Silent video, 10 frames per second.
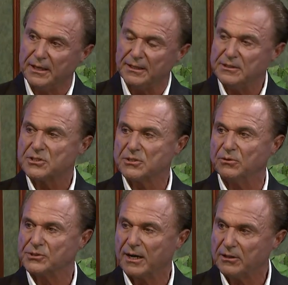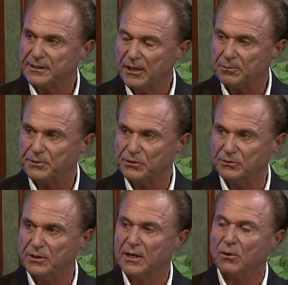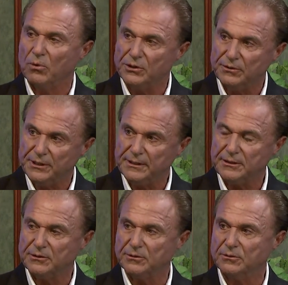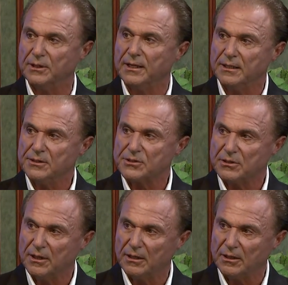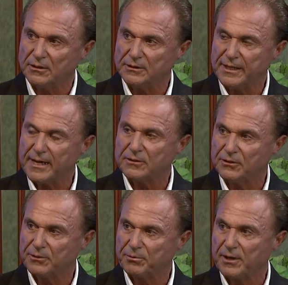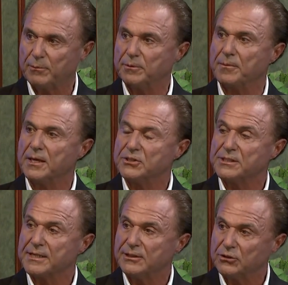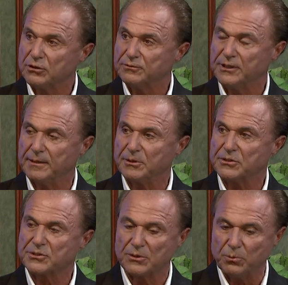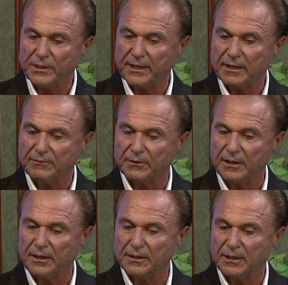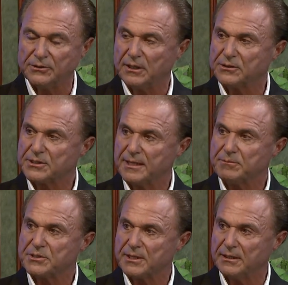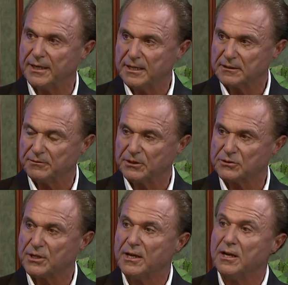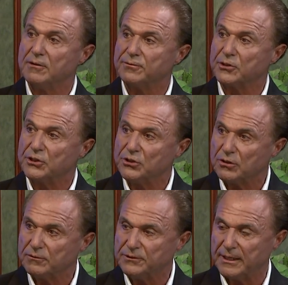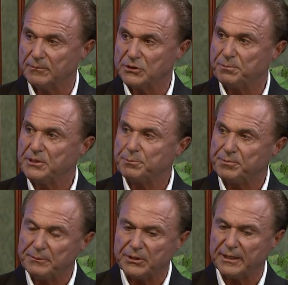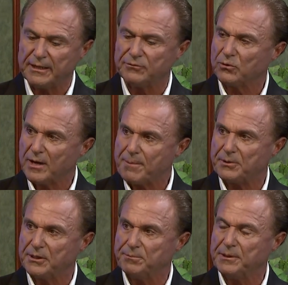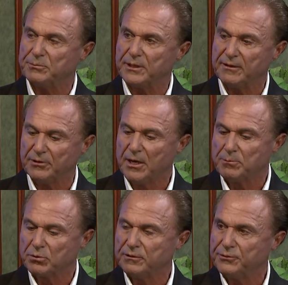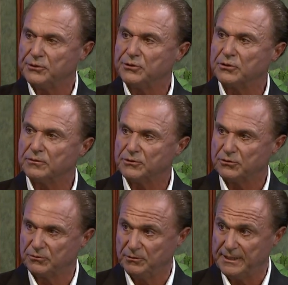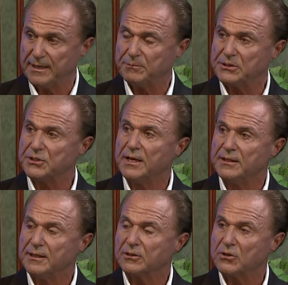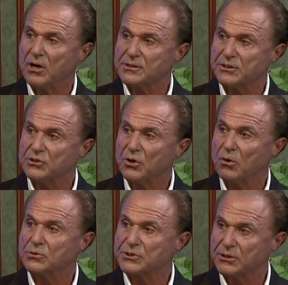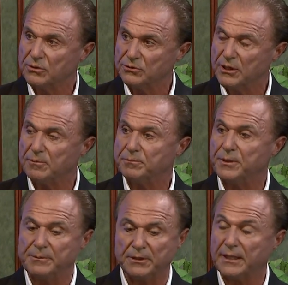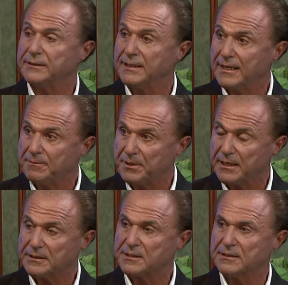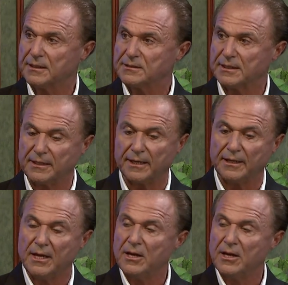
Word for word: insoles aren't helping you. What you need to do is uh, tackle the problem. She's got nerve damage. So we have uh, adult stem cell activators for nerve damage. Pe people that have neuropathy, people that have peripheral nerve damage that are causing toes to go numb, people like diabetics and things like that.